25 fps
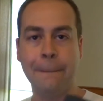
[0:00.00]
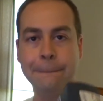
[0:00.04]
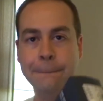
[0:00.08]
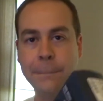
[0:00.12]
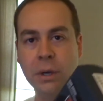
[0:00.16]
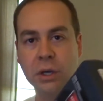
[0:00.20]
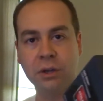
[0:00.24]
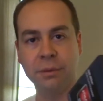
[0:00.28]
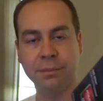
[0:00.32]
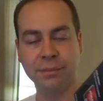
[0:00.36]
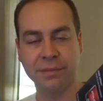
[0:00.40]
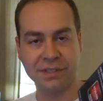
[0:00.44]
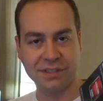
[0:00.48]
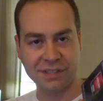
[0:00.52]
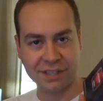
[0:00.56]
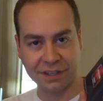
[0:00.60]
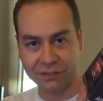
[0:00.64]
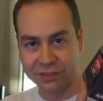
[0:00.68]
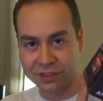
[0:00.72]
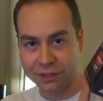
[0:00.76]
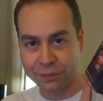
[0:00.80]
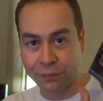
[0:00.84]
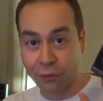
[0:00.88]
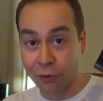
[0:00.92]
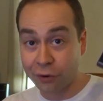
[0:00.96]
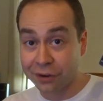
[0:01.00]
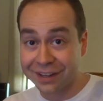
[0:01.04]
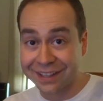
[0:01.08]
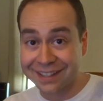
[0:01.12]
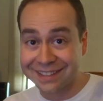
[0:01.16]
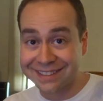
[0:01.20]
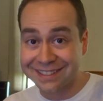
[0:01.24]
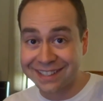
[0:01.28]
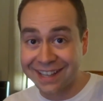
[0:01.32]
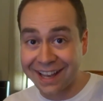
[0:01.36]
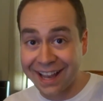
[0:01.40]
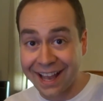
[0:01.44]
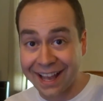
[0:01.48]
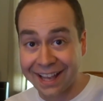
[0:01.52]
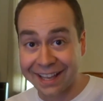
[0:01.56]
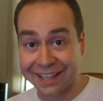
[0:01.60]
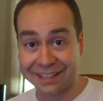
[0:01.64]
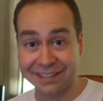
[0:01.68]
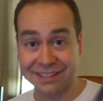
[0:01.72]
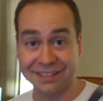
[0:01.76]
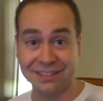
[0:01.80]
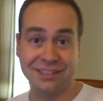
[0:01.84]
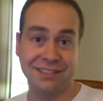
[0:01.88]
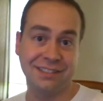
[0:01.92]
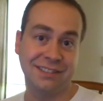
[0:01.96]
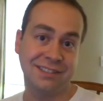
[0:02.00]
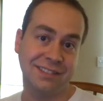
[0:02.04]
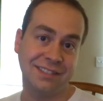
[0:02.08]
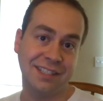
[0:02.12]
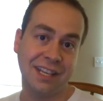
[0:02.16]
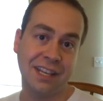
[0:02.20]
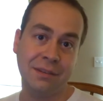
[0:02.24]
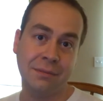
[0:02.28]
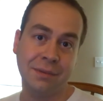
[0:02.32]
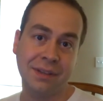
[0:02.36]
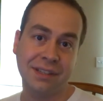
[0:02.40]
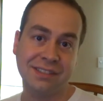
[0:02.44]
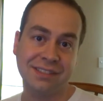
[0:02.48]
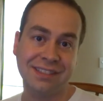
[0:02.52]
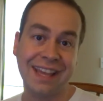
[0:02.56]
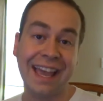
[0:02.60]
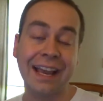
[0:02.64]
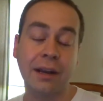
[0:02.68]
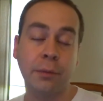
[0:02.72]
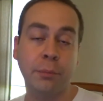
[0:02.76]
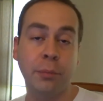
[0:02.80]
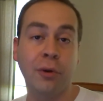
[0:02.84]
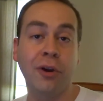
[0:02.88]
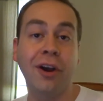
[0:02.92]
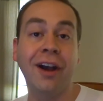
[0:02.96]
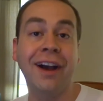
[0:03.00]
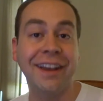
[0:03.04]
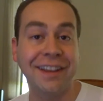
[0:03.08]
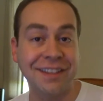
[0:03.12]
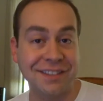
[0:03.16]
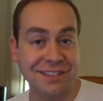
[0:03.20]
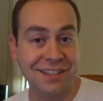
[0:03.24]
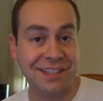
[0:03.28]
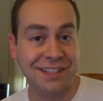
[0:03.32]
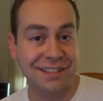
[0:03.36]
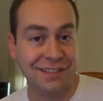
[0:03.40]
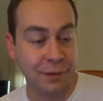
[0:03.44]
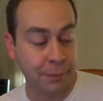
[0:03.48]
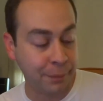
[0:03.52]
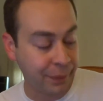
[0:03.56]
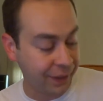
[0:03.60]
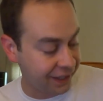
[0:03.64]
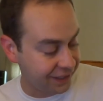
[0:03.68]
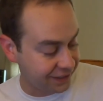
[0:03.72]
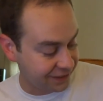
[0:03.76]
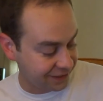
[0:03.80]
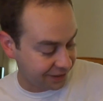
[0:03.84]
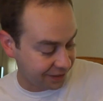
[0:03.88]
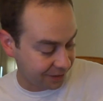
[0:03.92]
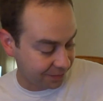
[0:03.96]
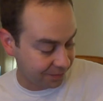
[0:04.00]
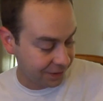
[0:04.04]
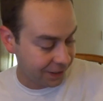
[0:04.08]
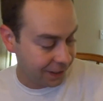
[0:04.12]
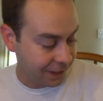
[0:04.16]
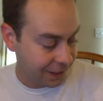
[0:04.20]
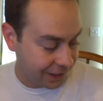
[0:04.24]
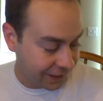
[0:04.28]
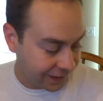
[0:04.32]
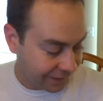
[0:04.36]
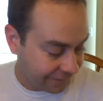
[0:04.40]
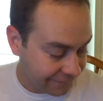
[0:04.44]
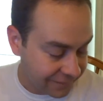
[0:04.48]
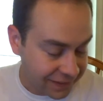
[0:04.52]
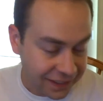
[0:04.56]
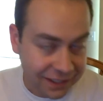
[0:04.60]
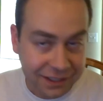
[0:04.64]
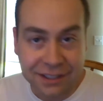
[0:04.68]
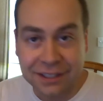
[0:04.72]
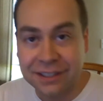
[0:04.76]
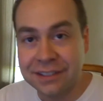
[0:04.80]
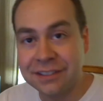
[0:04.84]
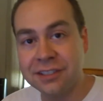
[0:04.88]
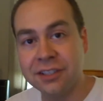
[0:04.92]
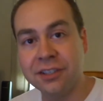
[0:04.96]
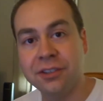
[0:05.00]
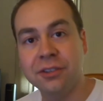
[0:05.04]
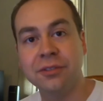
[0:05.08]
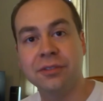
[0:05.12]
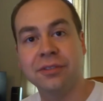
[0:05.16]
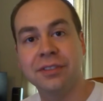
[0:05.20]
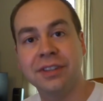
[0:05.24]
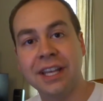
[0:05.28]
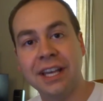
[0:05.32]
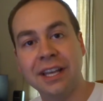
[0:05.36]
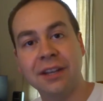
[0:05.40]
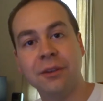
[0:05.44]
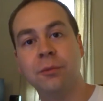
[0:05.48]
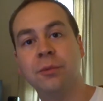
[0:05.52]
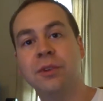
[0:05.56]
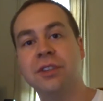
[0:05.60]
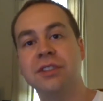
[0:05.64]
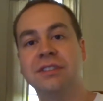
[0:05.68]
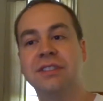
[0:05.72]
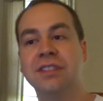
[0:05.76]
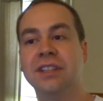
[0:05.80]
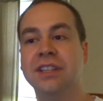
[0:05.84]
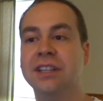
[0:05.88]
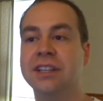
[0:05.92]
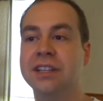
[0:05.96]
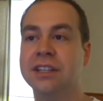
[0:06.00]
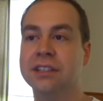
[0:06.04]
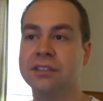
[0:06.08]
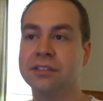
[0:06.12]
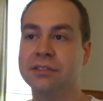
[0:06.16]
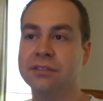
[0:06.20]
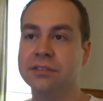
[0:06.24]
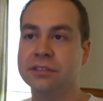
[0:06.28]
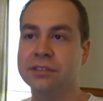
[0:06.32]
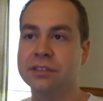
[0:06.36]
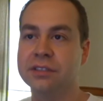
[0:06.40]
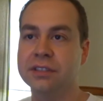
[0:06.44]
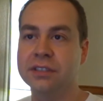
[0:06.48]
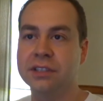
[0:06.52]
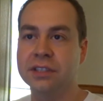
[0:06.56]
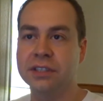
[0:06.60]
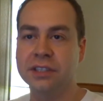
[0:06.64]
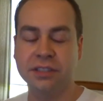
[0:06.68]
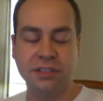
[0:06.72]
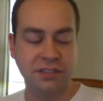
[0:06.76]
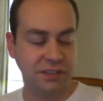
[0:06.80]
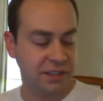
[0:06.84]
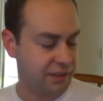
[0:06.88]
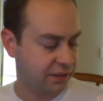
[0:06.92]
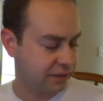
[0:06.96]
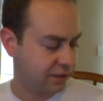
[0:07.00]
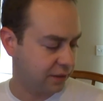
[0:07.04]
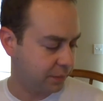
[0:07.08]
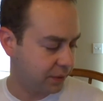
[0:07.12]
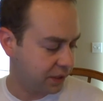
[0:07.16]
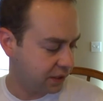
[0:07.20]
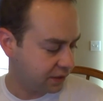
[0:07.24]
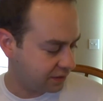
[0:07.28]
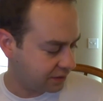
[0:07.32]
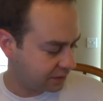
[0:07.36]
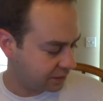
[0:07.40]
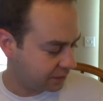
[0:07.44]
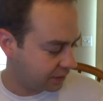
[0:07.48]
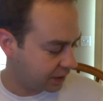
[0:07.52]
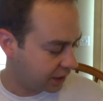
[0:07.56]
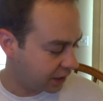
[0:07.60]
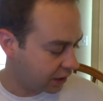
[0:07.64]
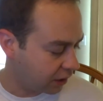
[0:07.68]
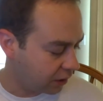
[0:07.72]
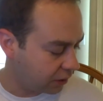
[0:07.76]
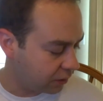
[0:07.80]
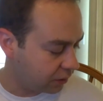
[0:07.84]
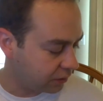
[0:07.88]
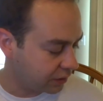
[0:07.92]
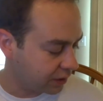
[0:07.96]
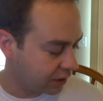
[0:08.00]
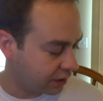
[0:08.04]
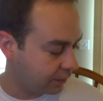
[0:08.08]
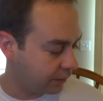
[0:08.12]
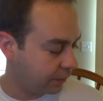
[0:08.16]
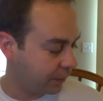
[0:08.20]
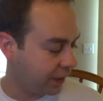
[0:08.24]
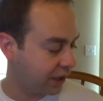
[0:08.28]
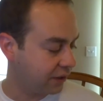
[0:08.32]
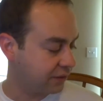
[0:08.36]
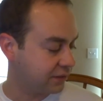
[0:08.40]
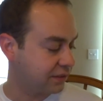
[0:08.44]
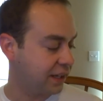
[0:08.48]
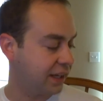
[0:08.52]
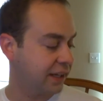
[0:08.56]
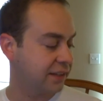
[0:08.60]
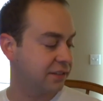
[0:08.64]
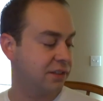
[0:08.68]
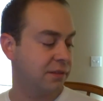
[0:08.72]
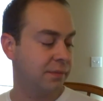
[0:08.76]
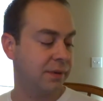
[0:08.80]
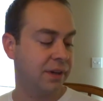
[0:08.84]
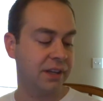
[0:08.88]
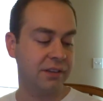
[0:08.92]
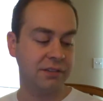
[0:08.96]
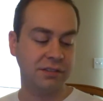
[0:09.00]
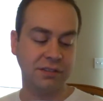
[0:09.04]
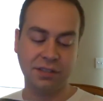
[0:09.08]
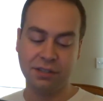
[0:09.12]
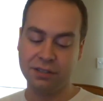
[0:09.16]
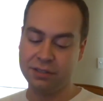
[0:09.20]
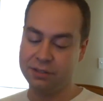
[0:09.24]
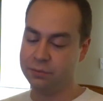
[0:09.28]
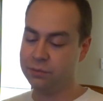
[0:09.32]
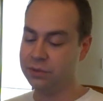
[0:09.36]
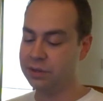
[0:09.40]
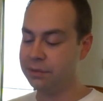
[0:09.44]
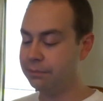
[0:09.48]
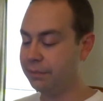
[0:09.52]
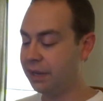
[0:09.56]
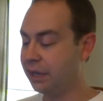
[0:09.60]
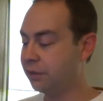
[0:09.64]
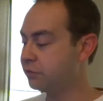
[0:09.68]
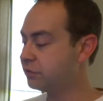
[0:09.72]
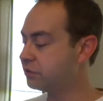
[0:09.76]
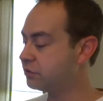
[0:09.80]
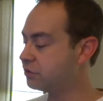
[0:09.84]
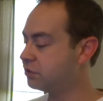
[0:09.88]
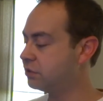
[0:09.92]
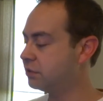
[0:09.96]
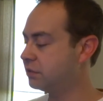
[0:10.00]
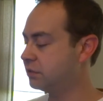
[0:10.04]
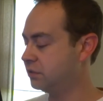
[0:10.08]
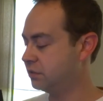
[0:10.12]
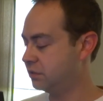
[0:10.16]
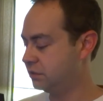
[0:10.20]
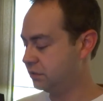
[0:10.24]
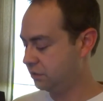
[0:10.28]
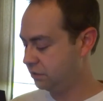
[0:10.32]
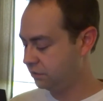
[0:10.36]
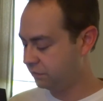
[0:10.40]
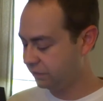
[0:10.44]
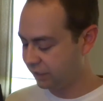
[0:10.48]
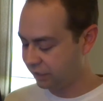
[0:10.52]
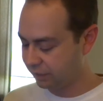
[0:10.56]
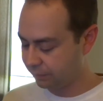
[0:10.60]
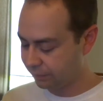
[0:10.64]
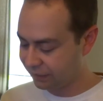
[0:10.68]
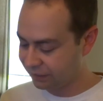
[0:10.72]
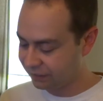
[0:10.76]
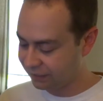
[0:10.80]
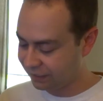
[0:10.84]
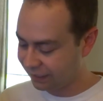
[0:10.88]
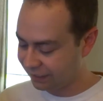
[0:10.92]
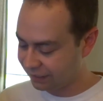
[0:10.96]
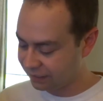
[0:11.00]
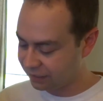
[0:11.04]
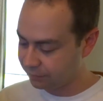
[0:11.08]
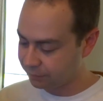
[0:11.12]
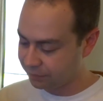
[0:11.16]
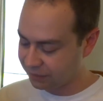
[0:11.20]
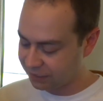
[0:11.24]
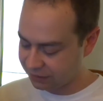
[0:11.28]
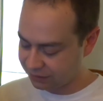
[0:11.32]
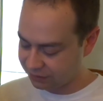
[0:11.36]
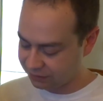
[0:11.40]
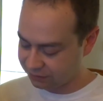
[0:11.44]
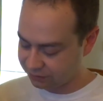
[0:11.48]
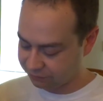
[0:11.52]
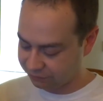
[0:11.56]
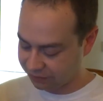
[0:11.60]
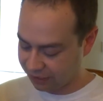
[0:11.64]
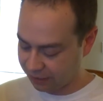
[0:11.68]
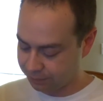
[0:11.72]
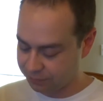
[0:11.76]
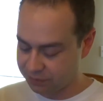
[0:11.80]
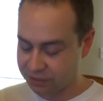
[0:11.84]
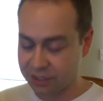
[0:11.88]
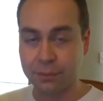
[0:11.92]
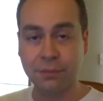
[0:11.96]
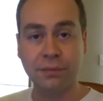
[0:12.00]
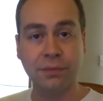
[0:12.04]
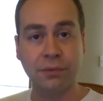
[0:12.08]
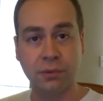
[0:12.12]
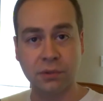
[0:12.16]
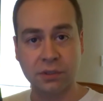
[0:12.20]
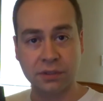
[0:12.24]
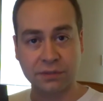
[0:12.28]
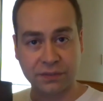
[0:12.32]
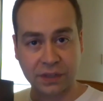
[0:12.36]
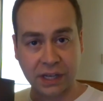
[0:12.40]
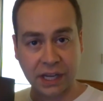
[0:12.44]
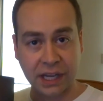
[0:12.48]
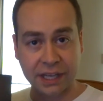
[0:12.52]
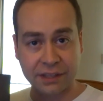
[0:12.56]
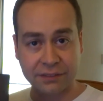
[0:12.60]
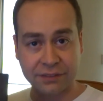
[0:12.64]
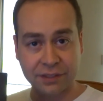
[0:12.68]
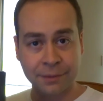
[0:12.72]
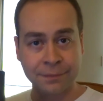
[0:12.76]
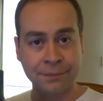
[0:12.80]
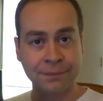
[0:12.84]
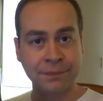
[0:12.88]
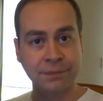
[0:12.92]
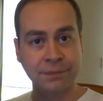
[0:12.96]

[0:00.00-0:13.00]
Boom, $74.99. Same exact price as the Pentium. So that was a little serendipitous. Oh, and then the mouse. I asked you about what mouse you recommended. Ended up getting the Raptor M45.